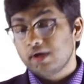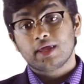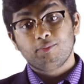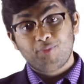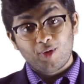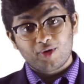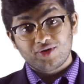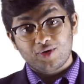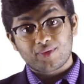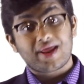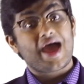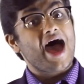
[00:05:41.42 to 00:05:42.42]
Important
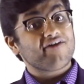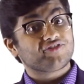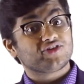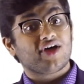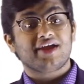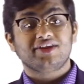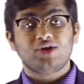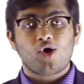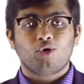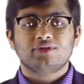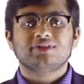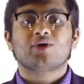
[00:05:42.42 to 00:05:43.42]
note, after the
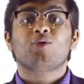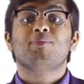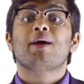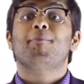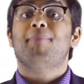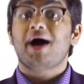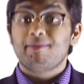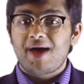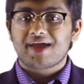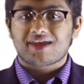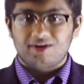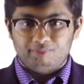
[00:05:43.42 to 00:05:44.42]
IDO, there will be a
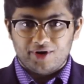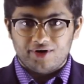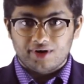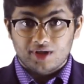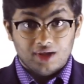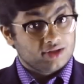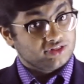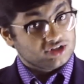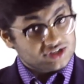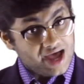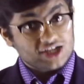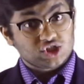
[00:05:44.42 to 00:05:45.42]
buyback and burn.
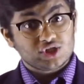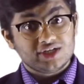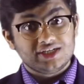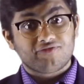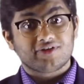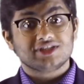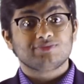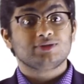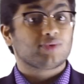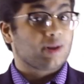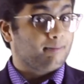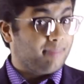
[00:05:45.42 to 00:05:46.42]
There's actually a difference
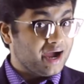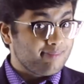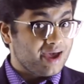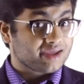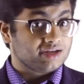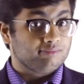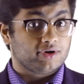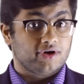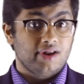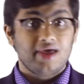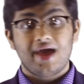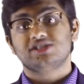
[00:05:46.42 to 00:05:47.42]
between a buyback and
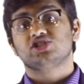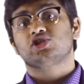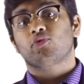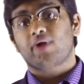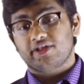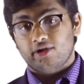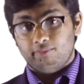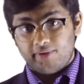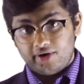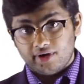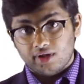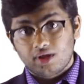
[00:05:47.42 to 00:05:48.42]
burn and just a regular
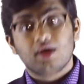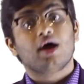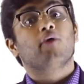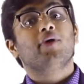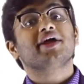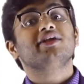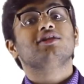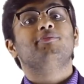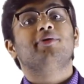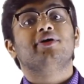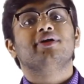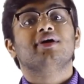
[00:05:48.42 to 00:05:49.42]
burn. A regular
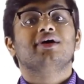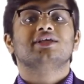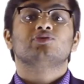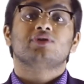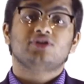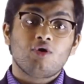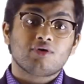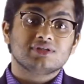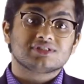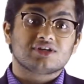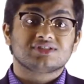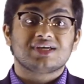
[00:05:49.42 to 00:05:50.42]
burn is when
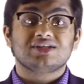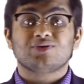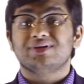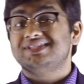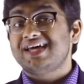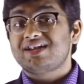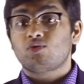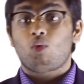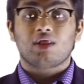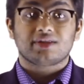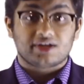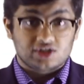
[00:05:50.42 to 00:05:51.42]
tokens are sent to a dead
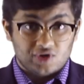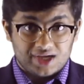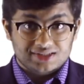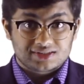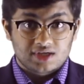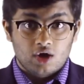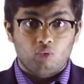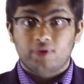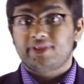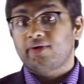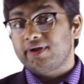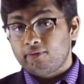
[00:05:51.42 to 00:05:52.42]
wallet address
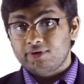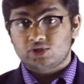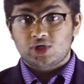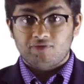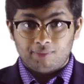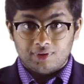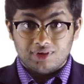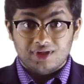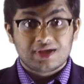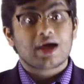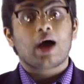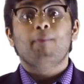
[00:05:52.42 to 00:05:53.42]
when they're irretrievable.
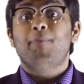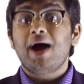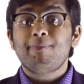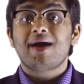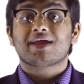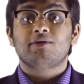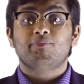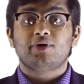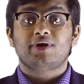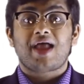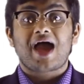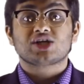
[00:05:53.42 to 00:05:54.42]
A buyback and
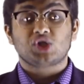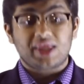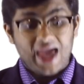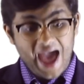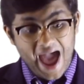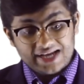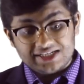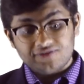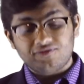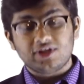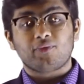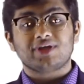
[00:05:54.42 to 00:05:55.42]
burn actually
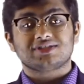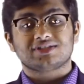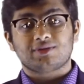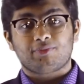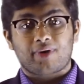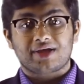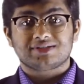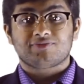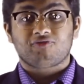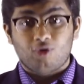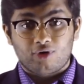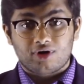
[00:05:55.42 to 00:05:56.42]
actively raises the price
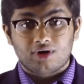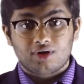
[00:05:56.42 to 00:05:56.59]
floor.